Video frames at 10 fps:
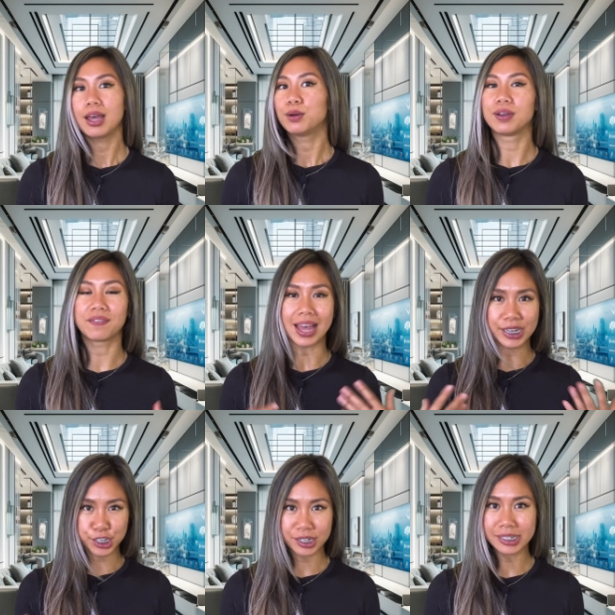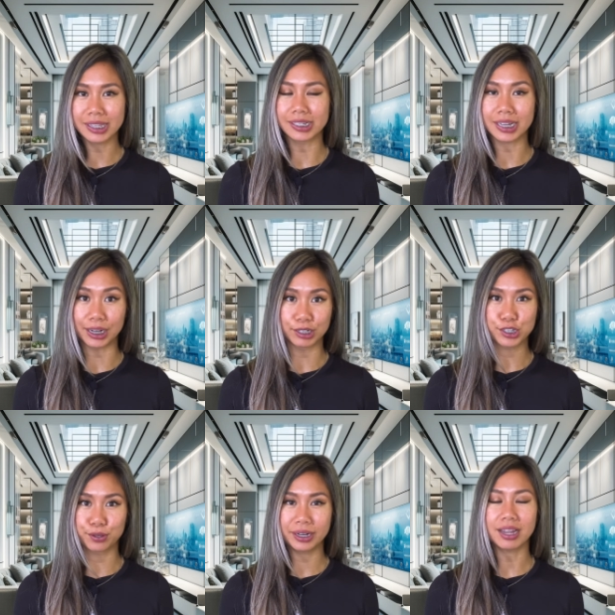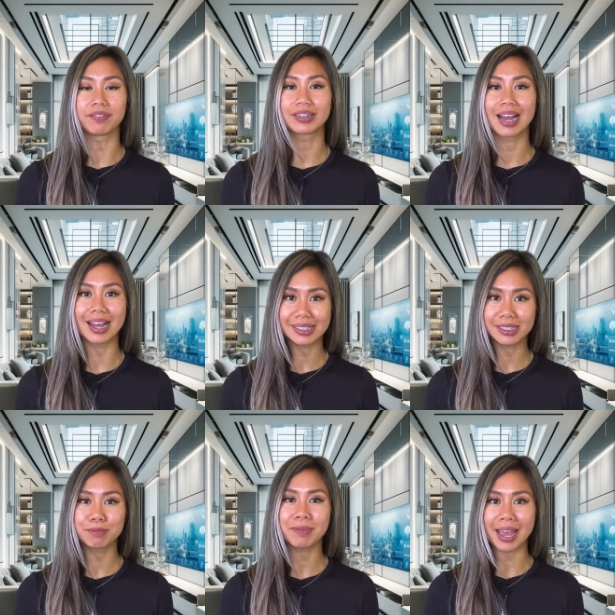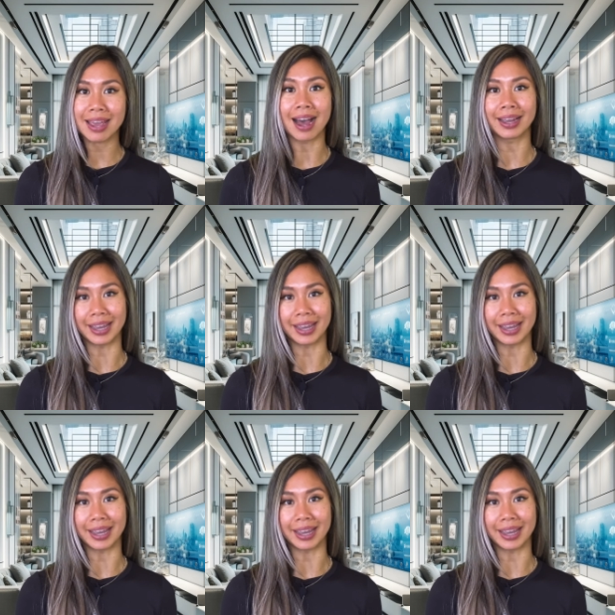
We have entered into the territory of custom AI